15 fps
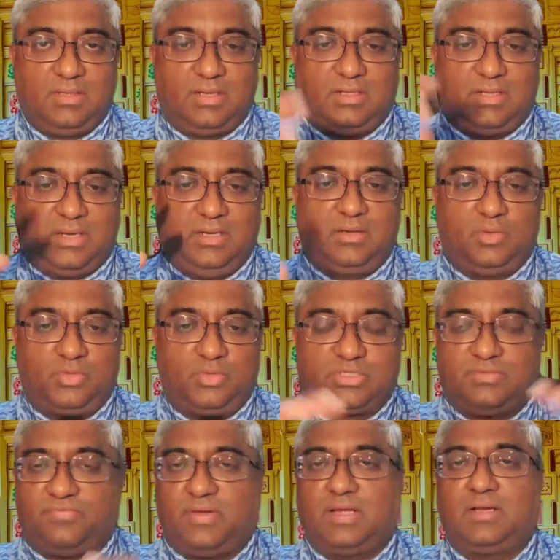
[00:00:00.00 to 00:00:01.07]
And that includes
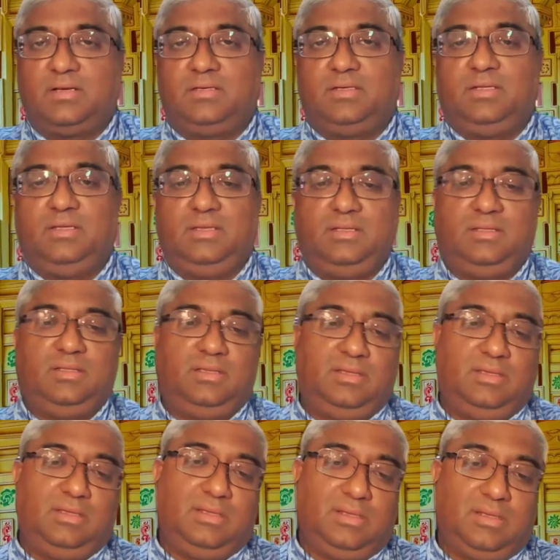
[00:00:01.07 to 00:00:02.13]
the faculty,
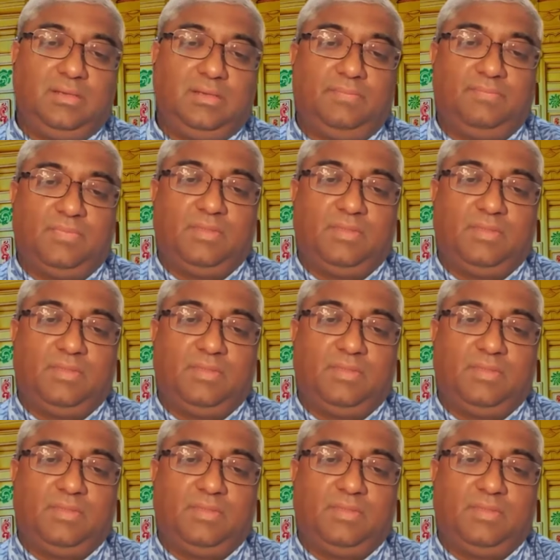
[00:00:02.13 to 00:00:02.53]
the